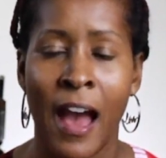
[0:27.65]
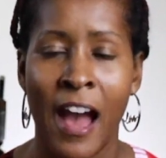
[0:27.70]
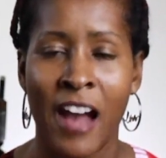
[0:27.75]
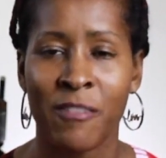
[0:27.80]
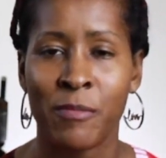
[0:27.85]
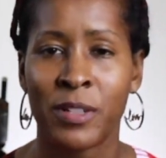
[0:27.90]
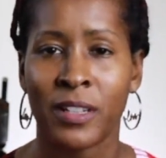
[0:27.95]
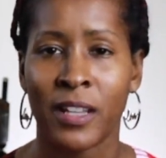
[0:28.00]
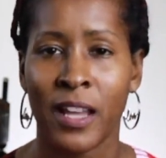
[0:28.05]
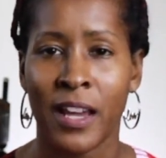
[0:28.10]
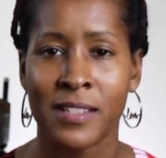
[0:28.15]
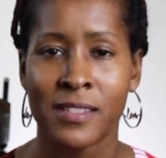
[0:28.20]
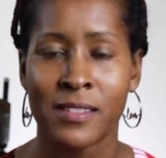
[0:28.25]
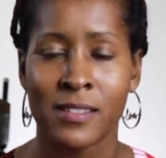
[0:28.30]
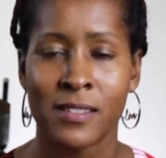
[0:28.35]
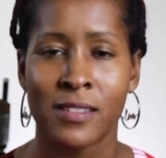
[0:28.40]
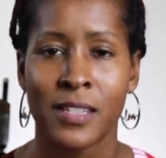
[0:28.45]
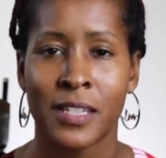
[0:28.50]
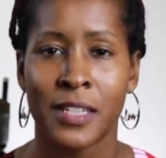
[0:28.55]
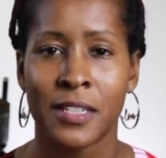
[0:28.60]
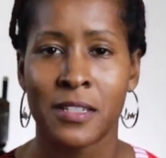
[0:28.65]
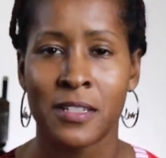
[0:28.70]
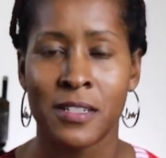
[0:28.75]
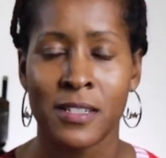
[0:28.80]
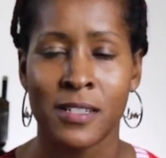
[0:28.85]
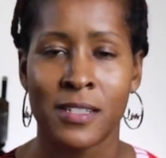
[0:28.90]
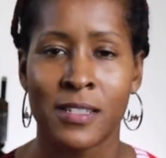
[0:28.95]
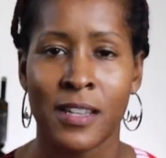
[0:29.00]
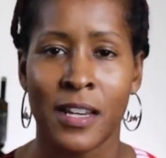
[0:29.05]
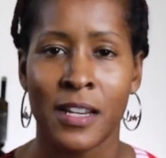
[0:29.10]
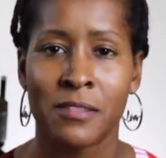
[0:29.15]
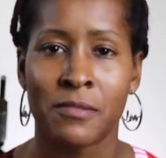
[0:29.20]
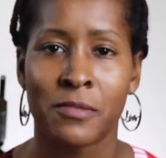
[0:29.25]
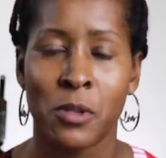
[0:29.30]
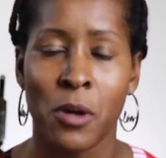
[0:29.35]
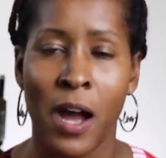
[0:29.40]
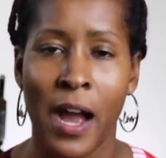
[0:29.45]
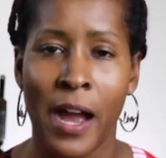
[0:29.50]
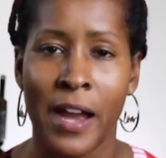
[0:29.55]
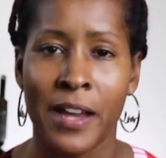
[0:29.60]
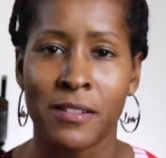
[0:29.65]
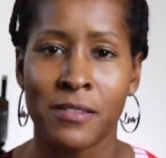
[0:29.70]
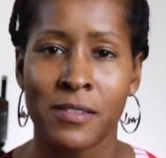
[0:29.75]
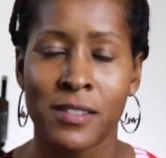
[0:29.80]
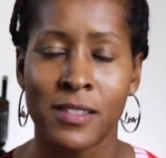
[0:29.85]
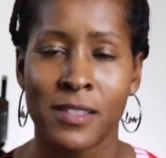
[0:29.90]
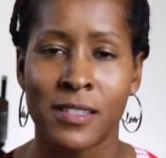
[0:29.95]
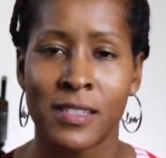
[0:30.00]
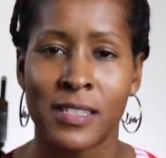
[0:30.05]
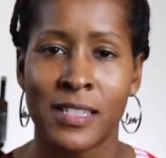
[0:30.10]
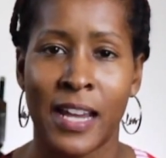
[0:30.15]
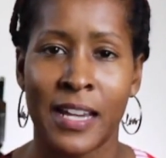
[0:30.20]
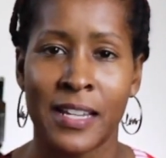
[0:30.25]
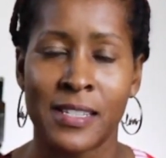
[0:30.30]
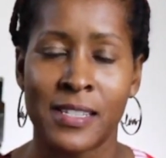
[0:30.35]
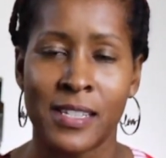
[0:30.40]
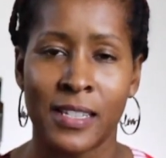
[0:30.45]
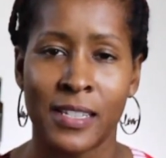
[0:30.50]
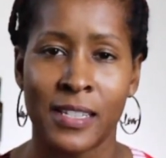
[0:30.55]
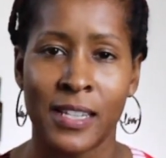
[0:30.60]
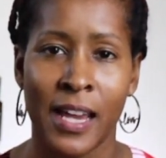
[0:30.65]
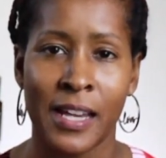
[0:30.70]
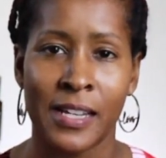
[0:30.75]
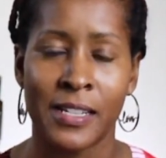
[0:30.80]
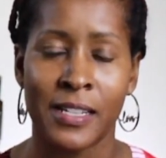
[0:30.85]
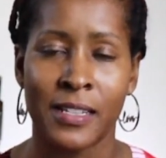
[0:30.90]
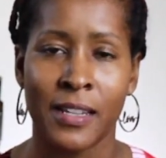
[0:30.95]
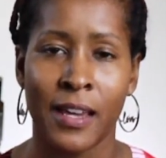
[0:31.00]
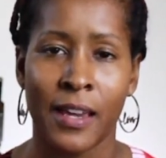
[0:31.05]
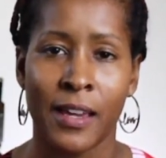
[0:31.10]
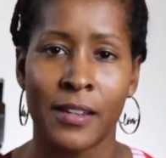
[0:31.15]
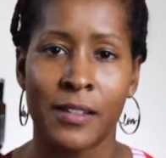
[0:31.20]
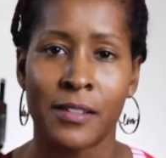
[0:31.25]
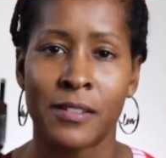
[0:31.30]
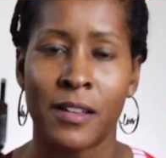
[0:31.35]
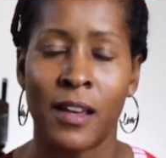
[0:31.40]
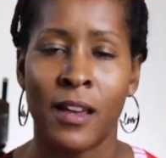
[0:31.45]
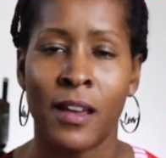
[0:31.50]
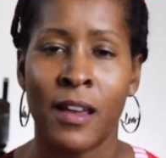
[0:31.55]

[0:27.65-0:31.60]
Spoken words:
I've been licensed here in the state of Ohio since 1998.